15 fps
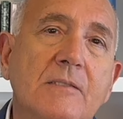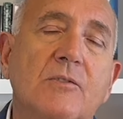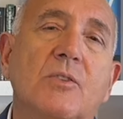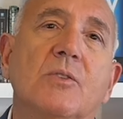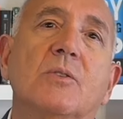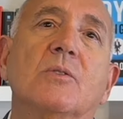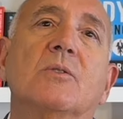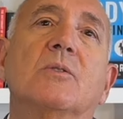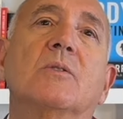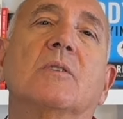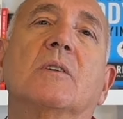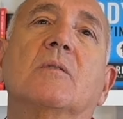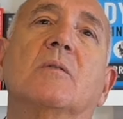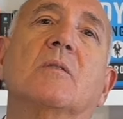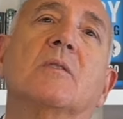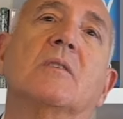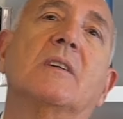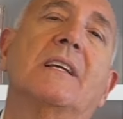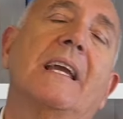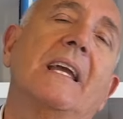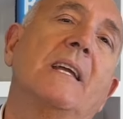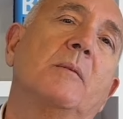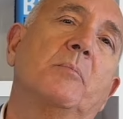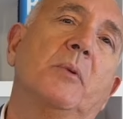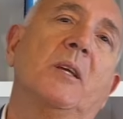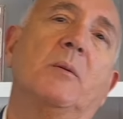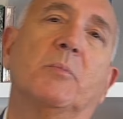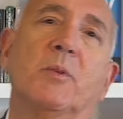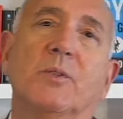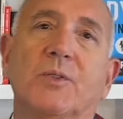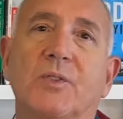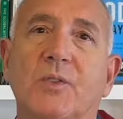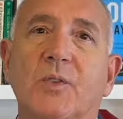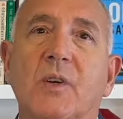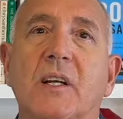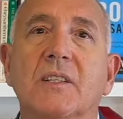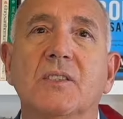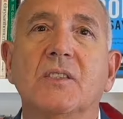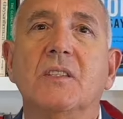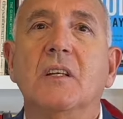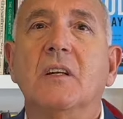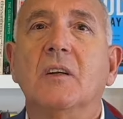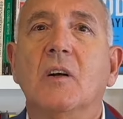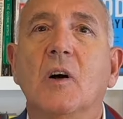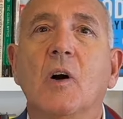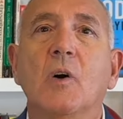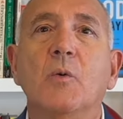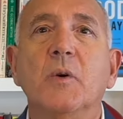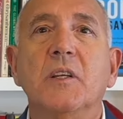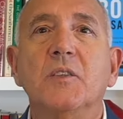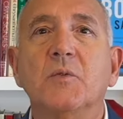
to gain people's trust, always